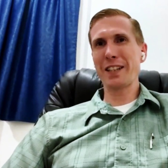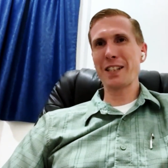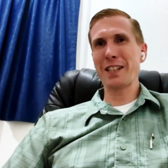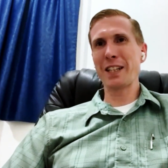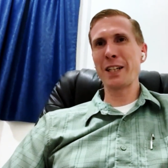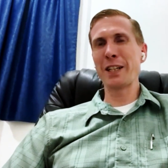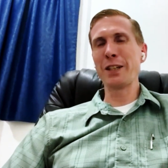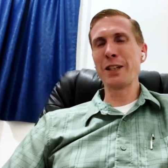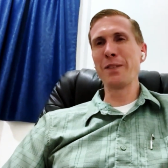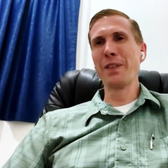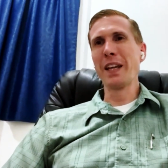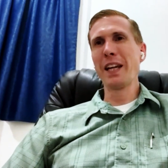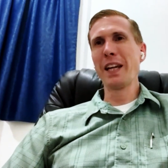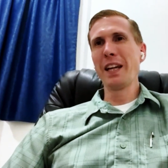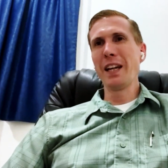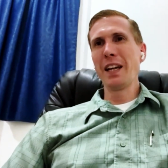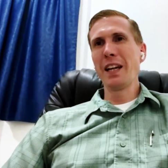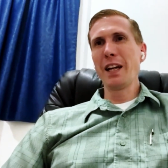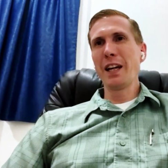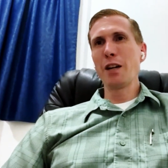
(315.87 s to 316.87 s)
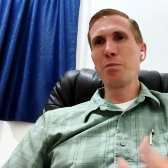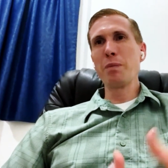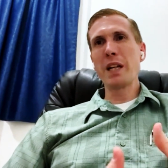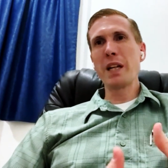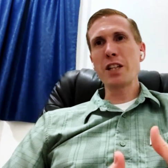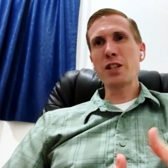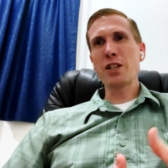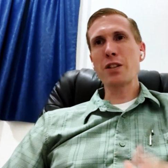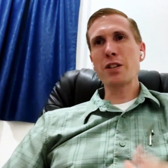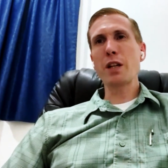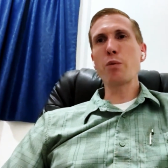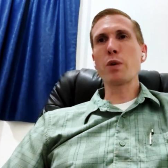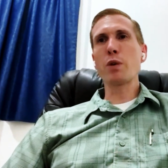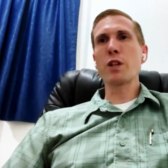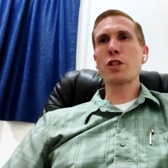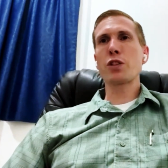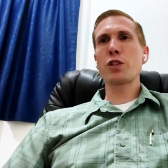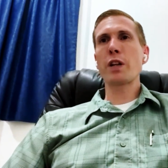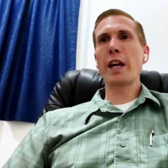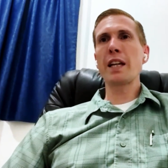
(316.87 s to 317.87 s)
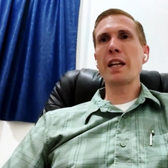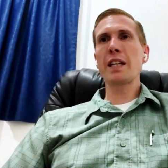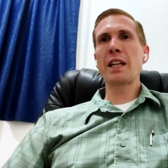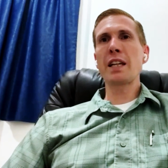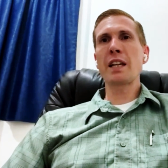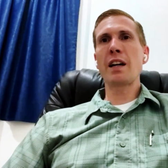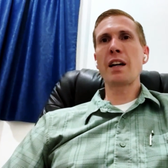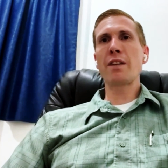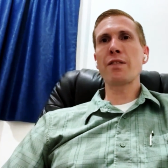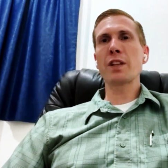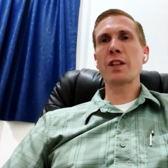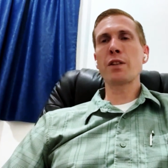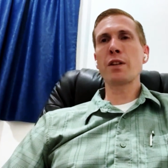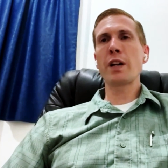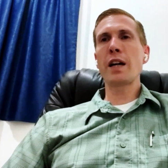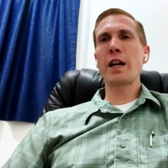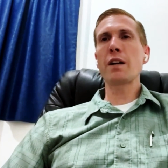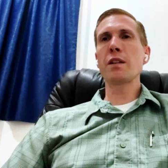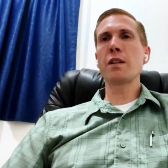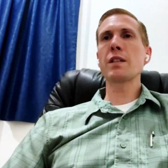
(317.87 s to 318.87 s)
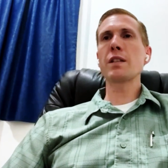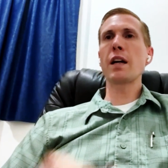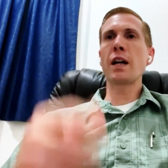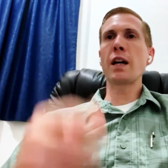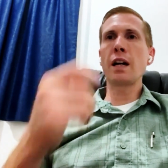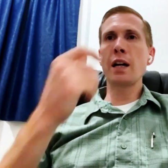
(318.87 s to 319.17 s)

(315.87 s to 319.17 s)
So ministry we're trying to get off the ground.